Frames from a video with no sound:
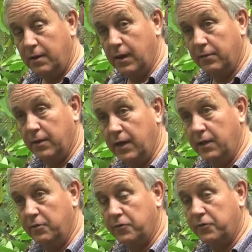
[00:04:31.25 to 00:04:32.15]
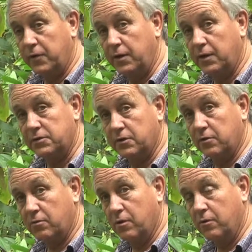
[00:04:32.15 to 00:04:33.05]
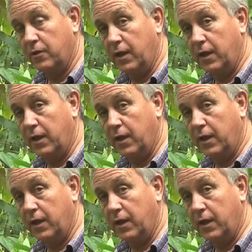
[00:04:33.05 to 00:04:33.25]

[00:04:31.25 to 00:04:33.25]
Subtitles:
Now the industry doesn't grow.